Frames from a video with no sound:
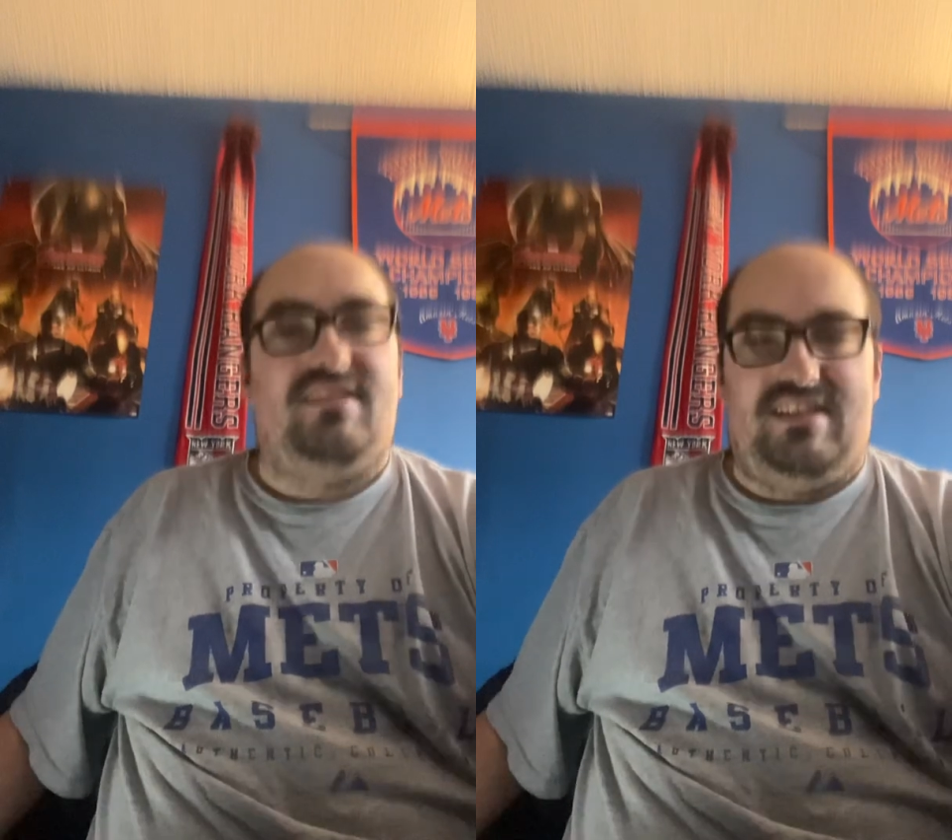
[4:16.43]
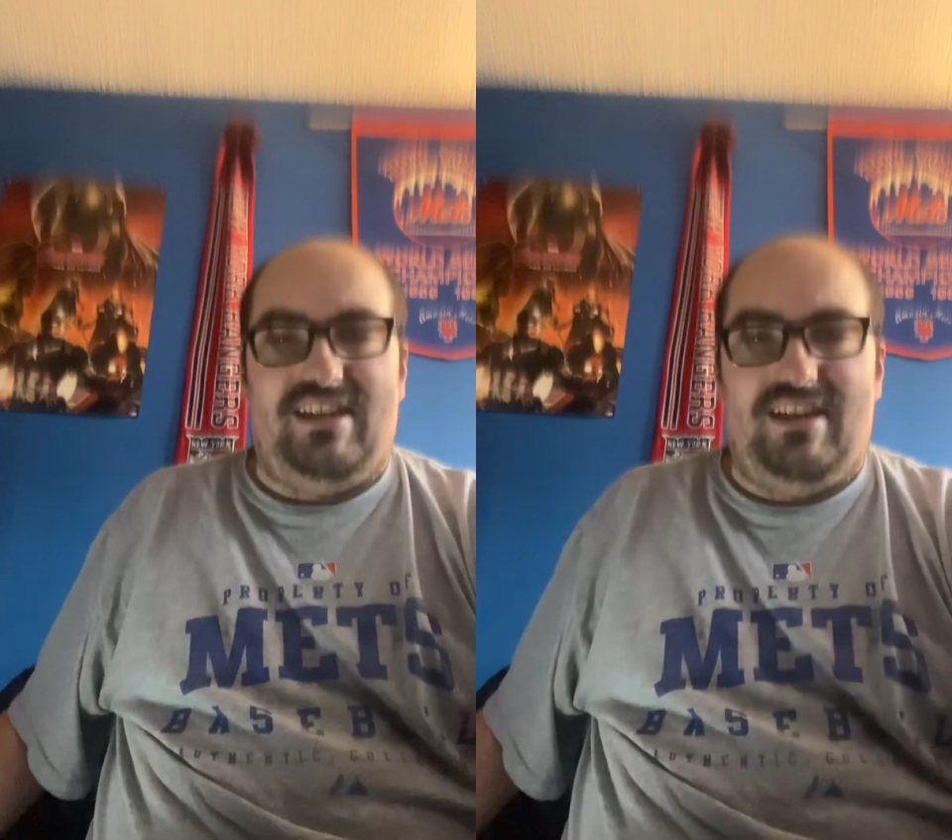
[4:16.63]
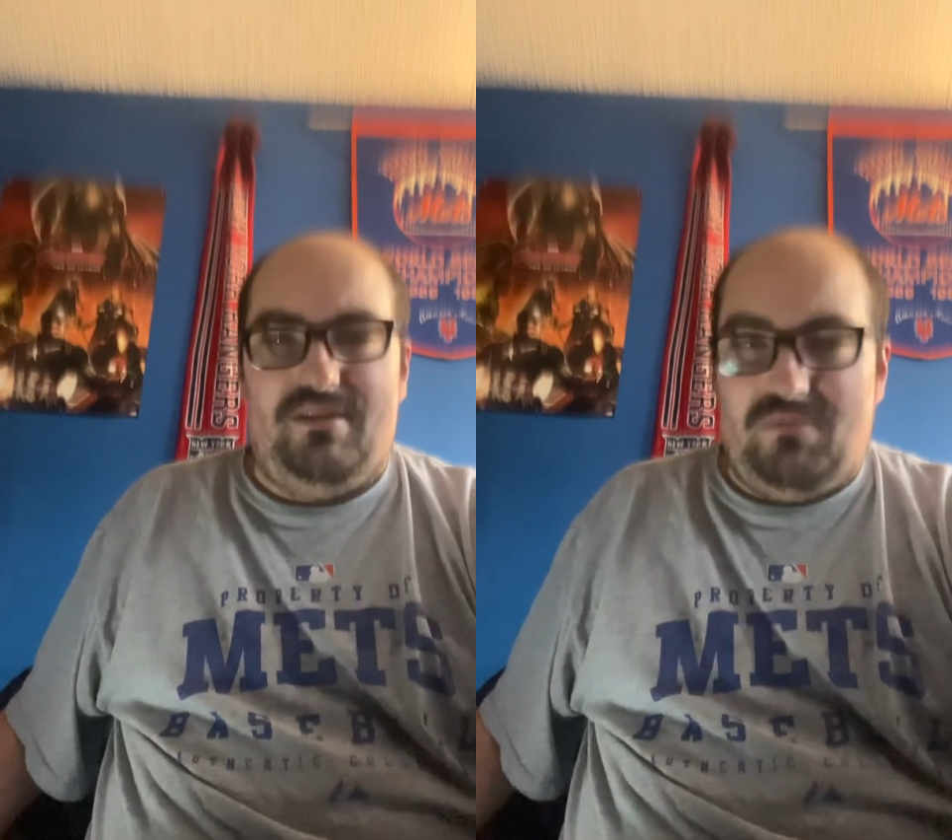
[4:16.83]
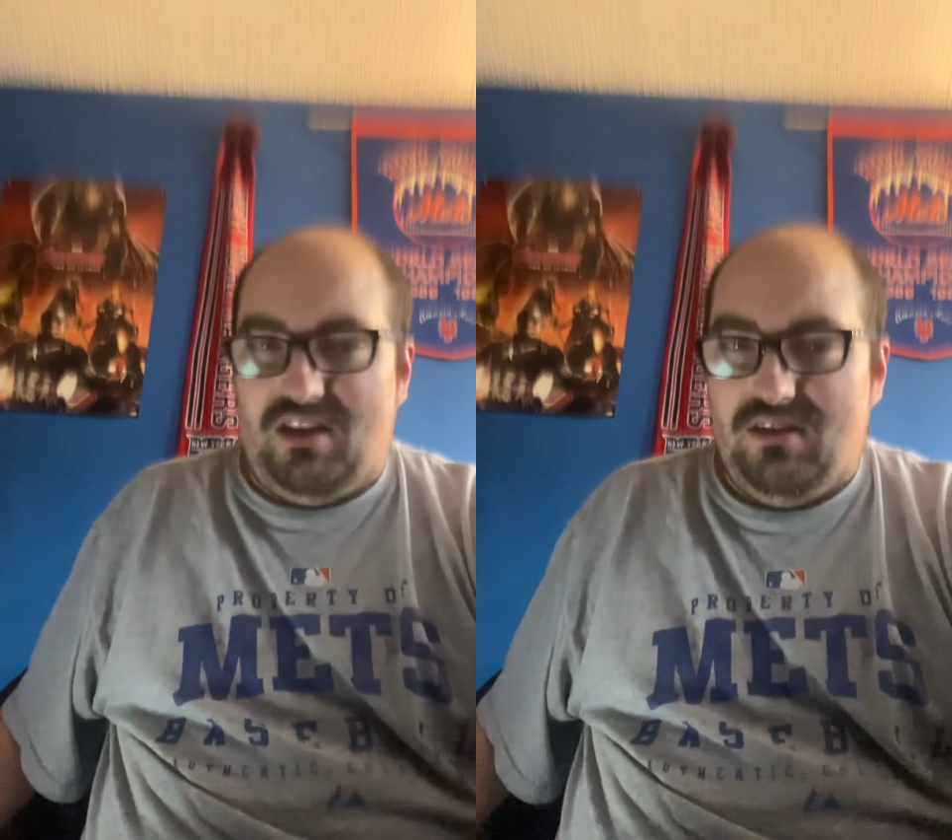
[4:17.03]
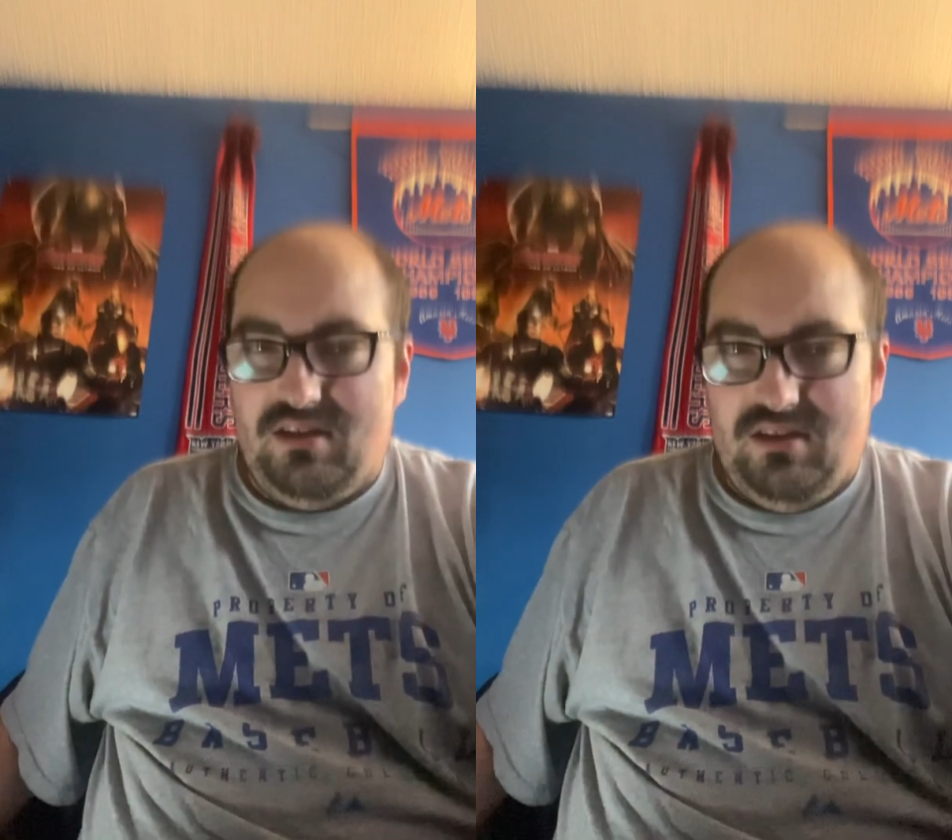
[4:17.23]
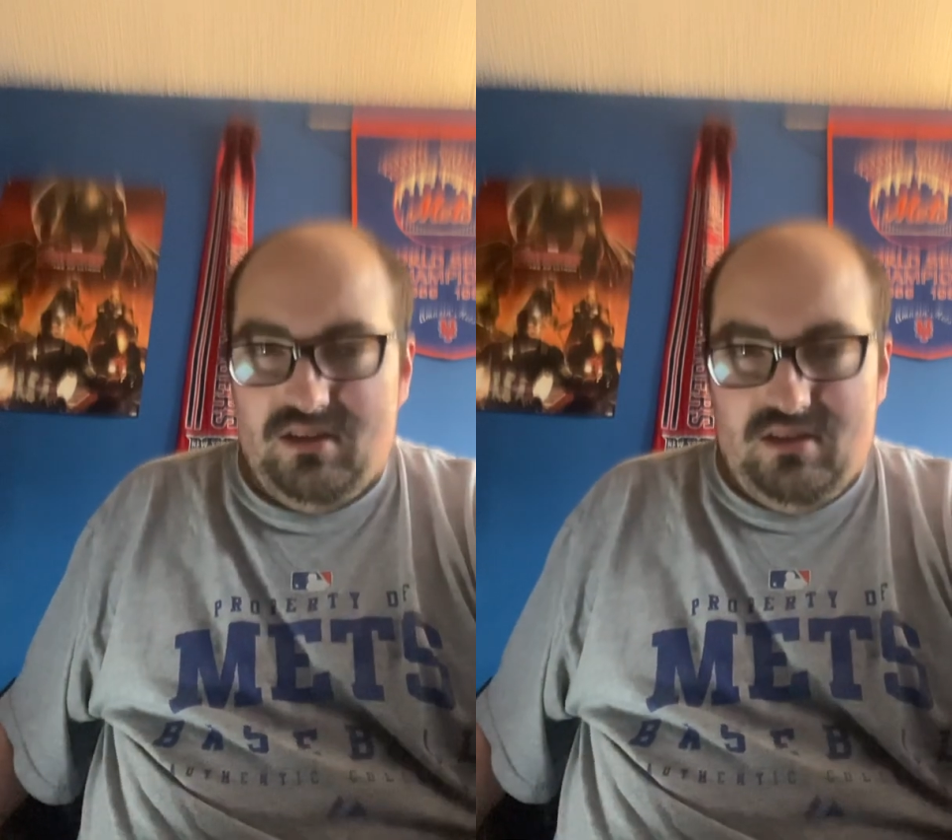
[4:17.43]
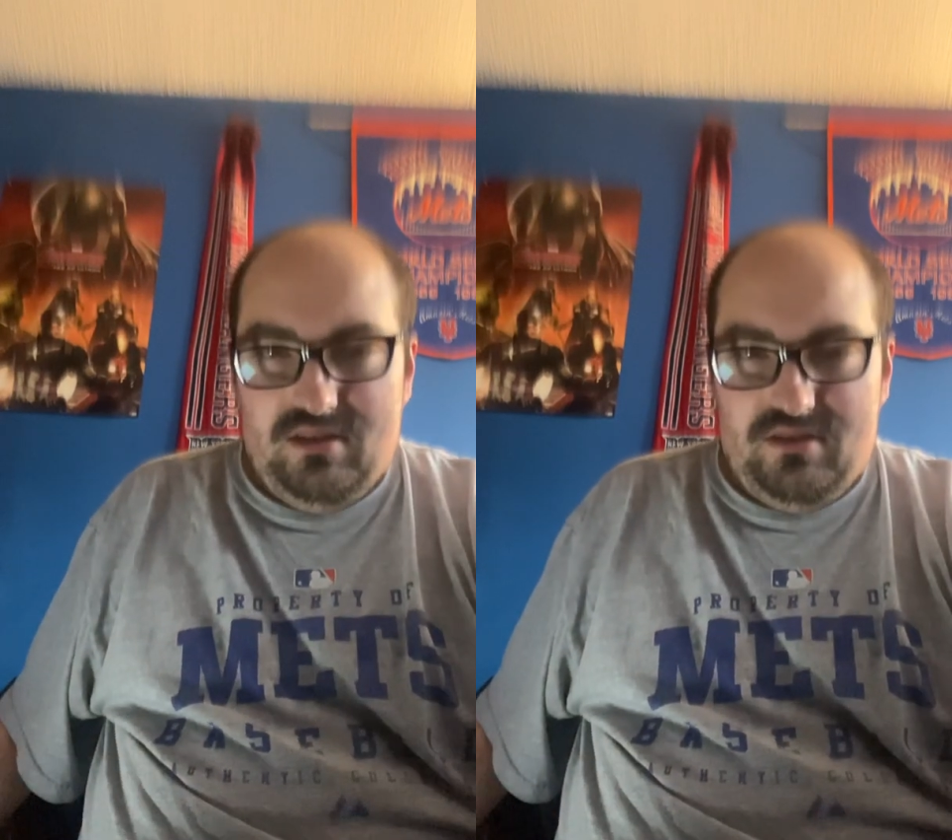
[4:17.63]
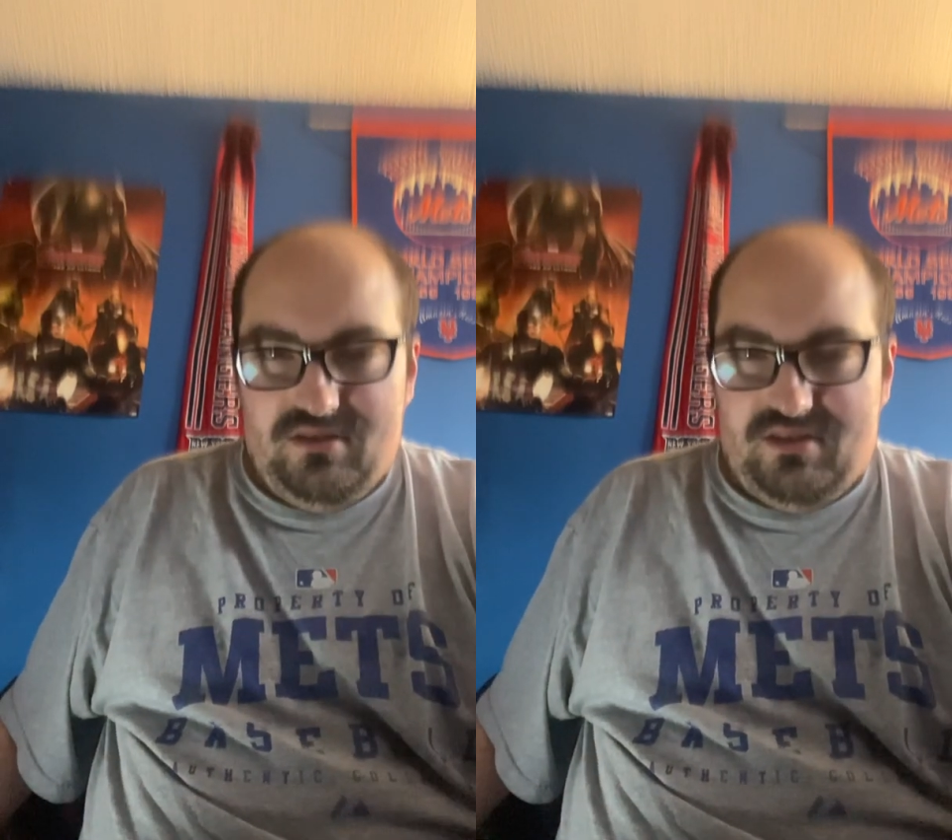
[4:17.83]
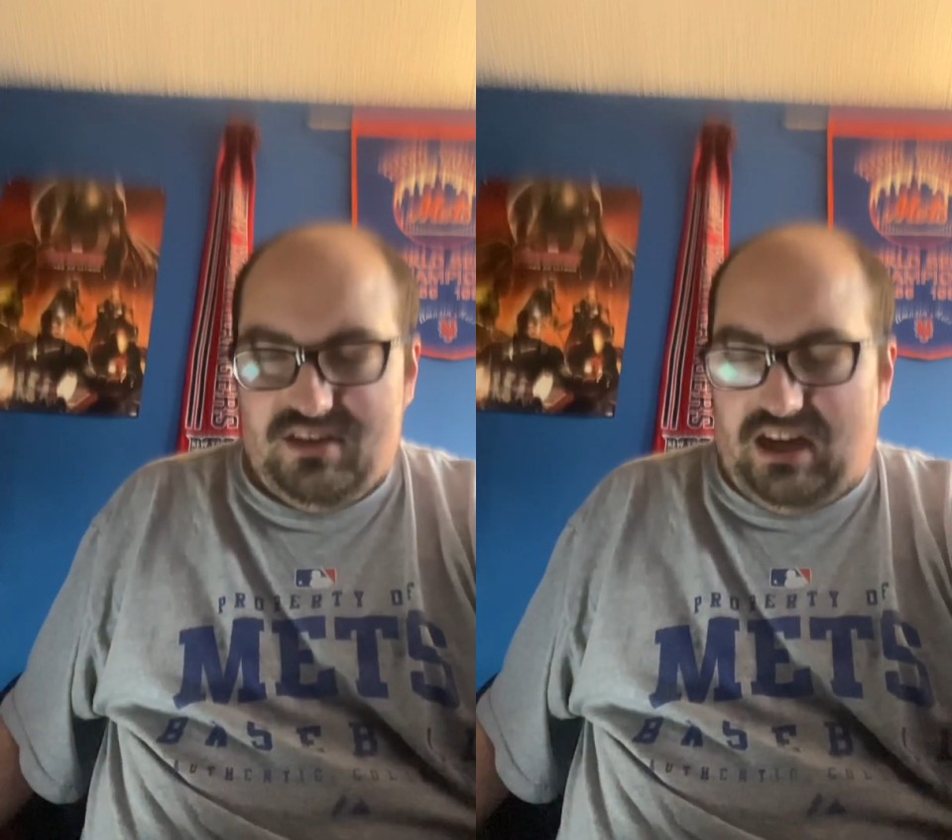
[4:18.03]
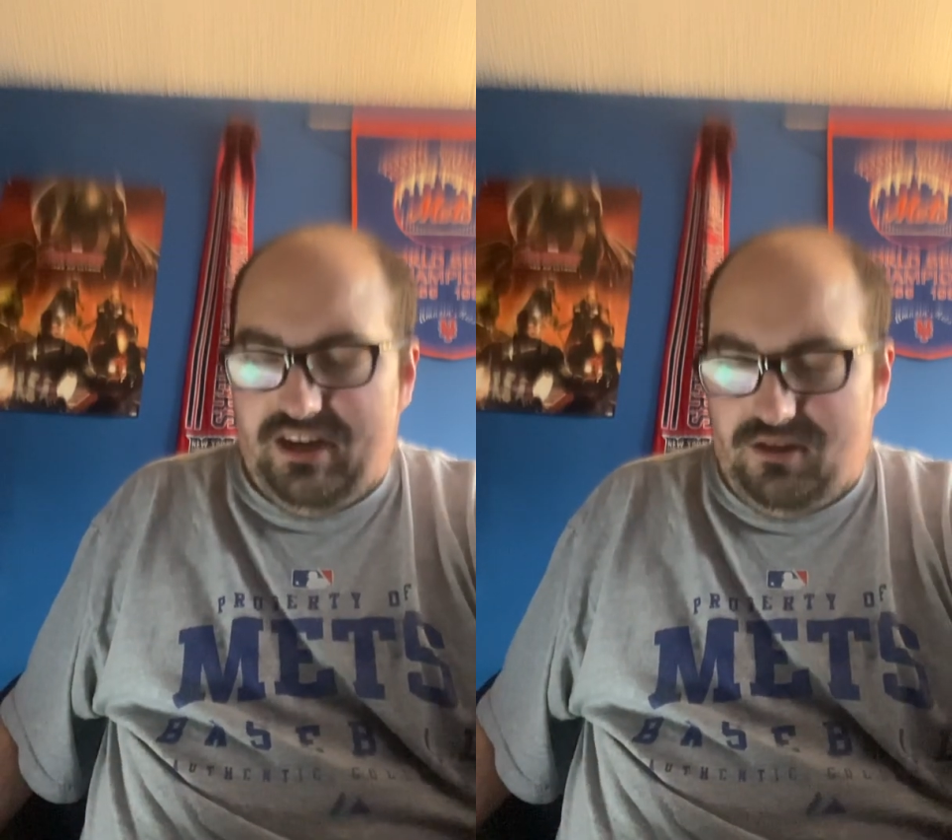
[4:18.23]
team
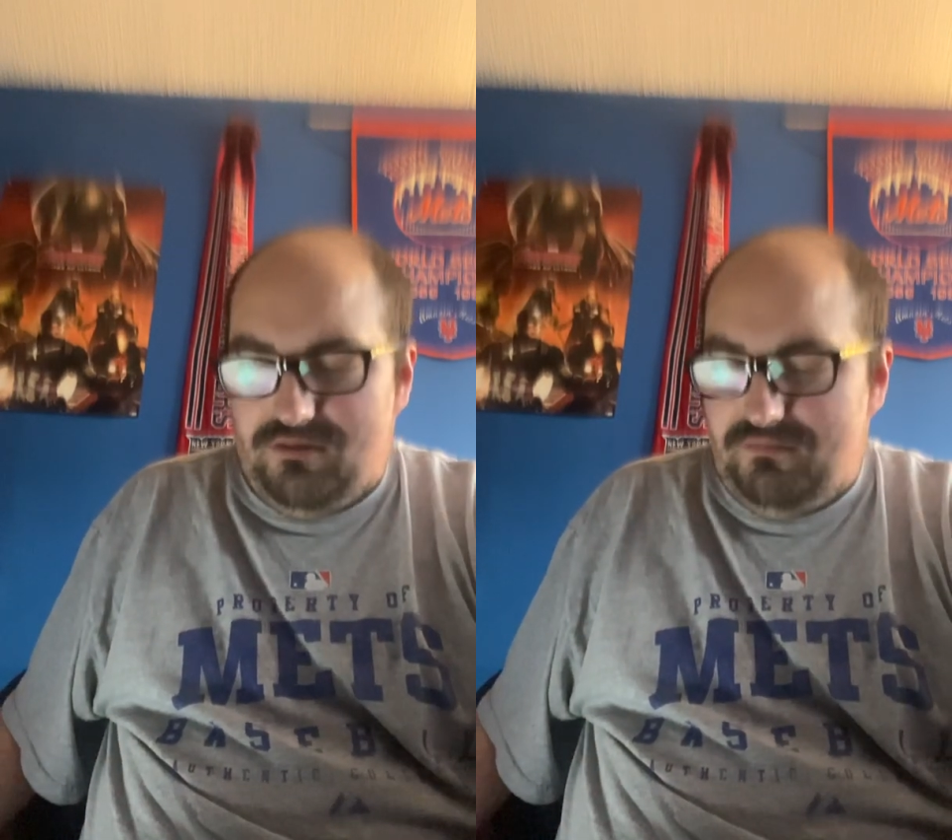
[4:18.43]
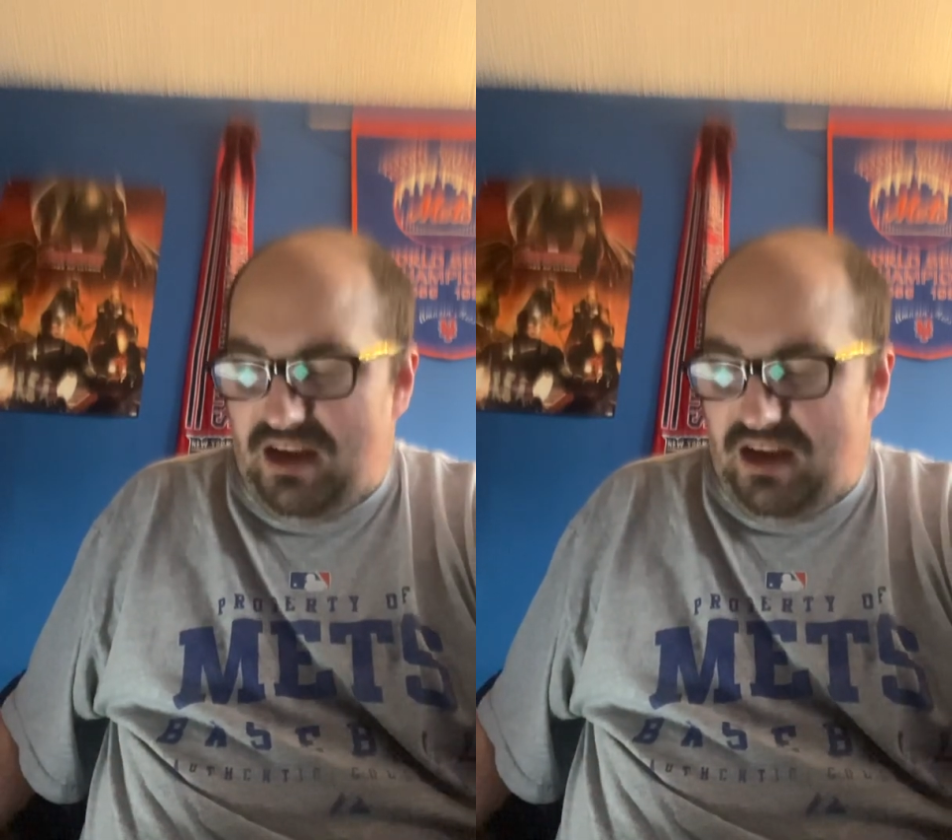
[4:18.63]
title